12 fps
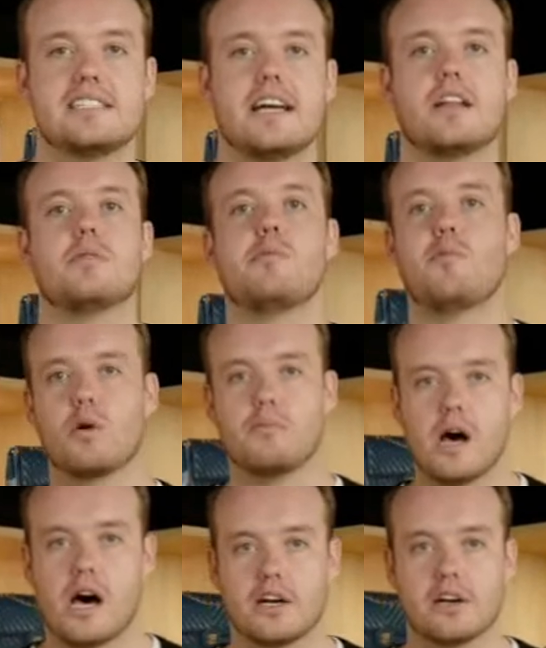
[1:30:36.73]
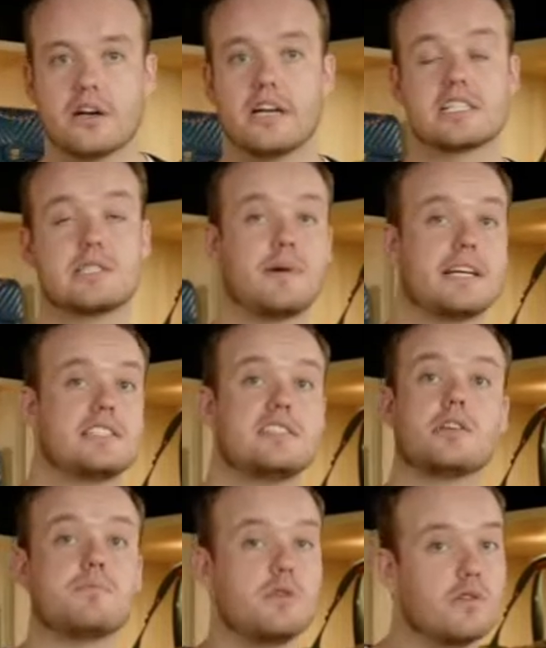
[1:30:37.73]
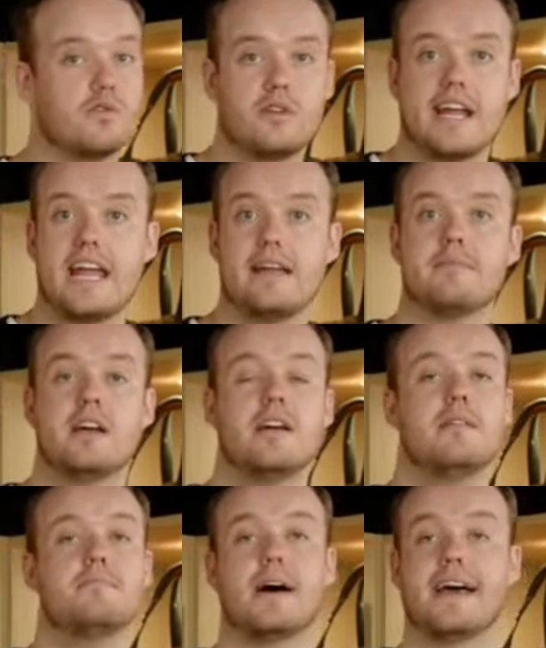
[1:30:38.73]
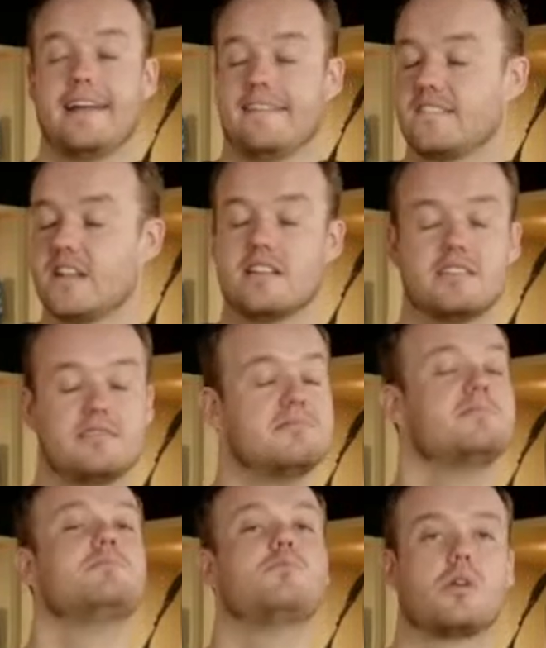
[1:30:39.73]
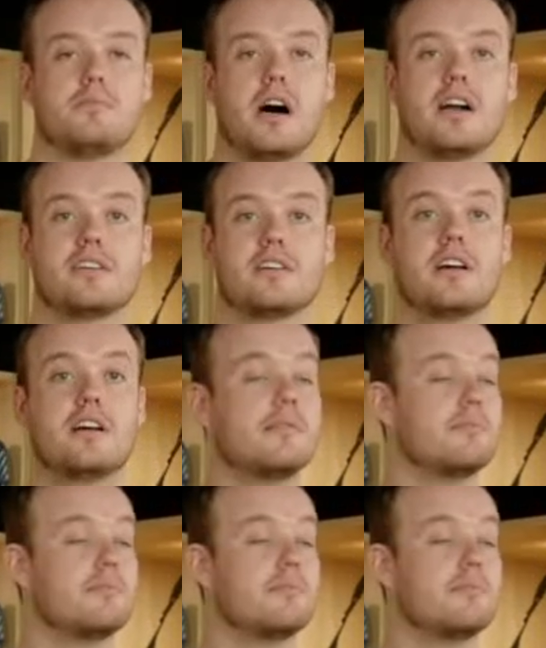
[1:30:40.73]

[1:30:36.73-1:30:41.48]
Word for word: It does sound a little bit more modern. Express is still a beautiful name, but more modern.